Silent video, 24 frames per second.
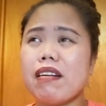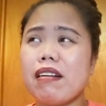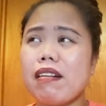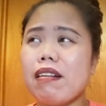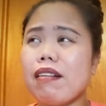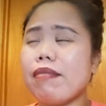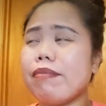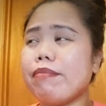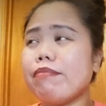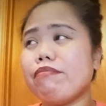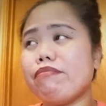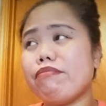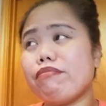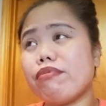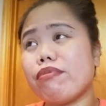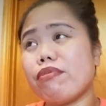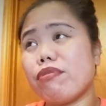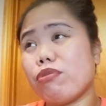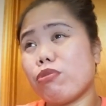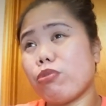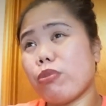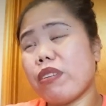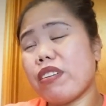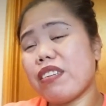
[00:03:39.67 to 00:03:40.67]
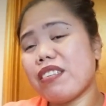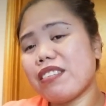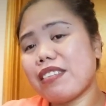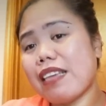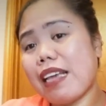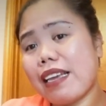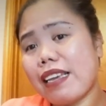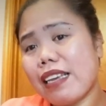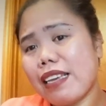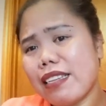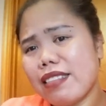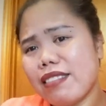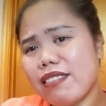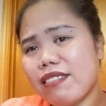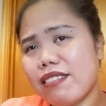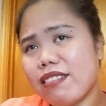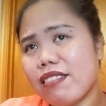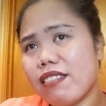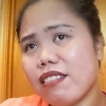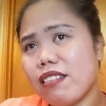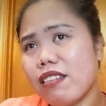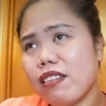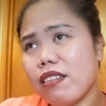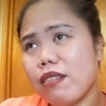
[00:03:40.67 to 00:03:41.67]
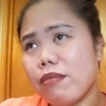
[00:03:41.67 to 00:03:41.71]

20 seconds,